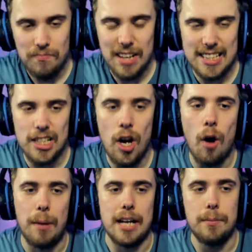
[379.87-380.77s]
It's not on
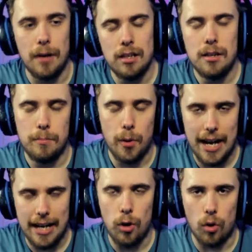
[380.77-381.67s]
paper, but
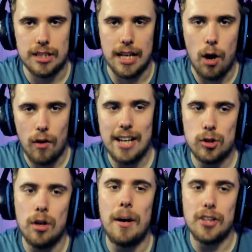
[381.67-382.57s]
it looks it. All right, it's
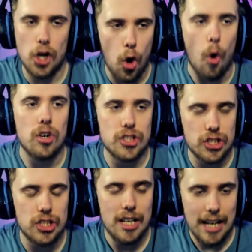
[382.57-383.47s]
all about the looks.